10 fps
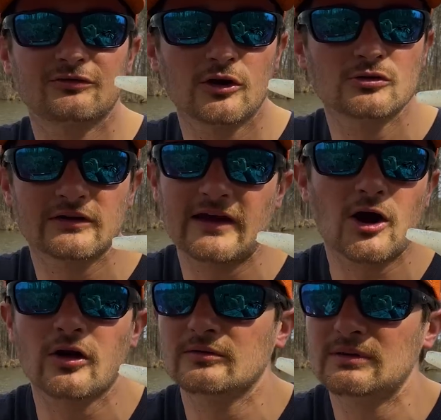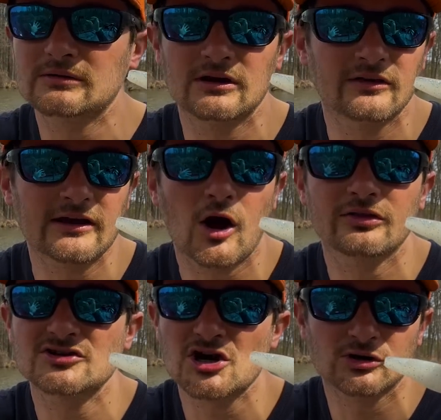fluke, and they caught the
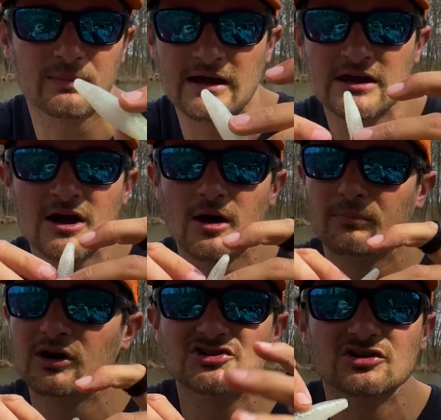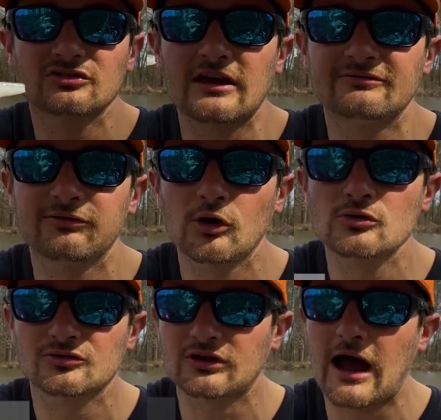jerkbait, but it's just a
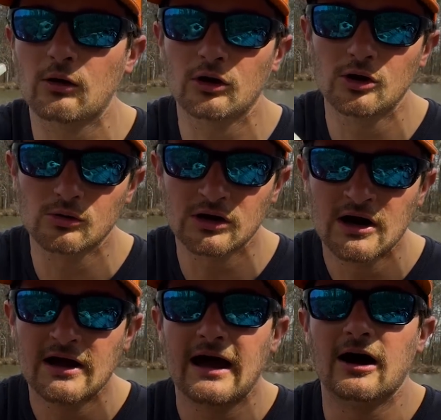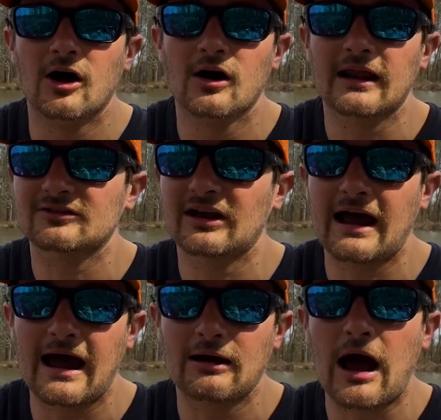fluke style lure. Like I said,
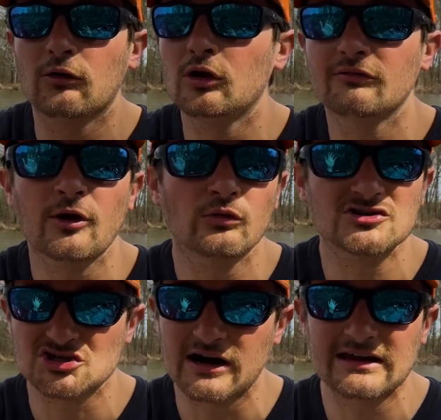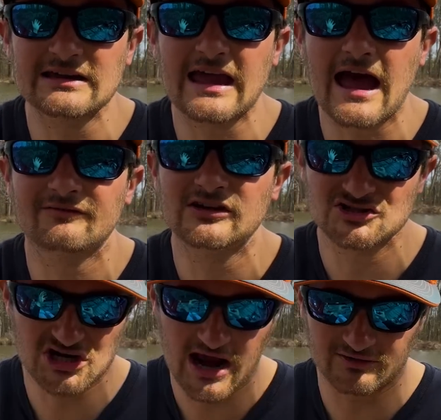I love throwing the Strike King Caffeine
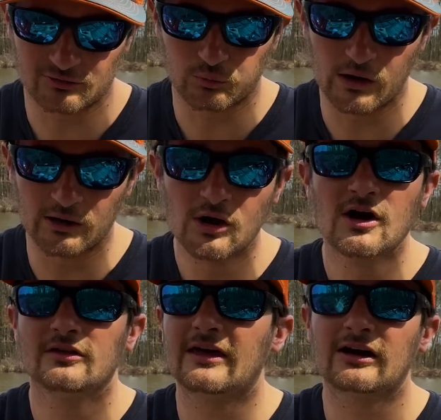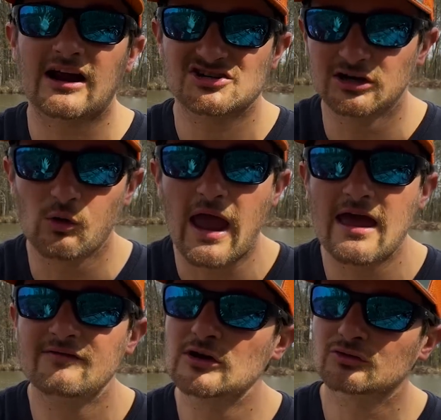Shads as well. They're actually a little
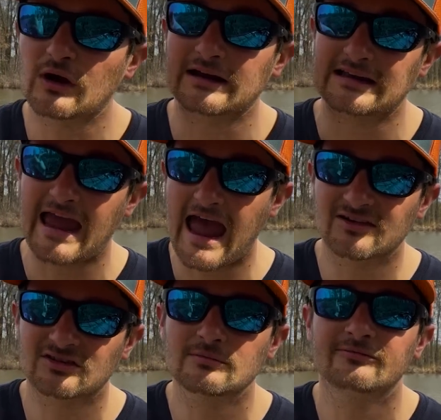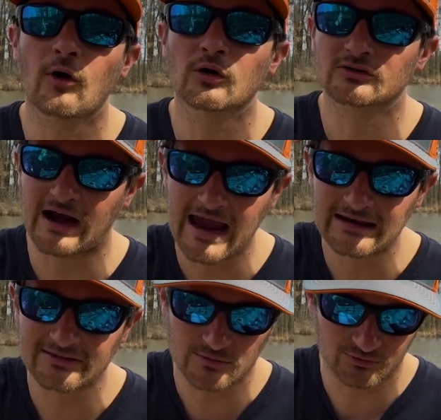heavier, so I can cast them farther and
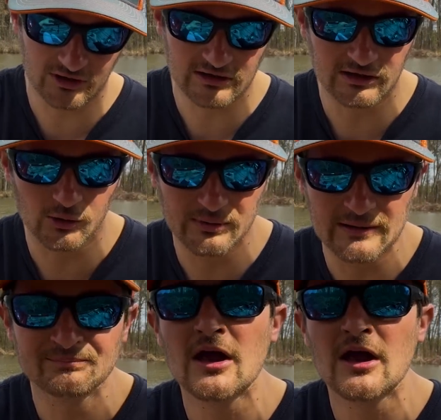let them sink a little bit.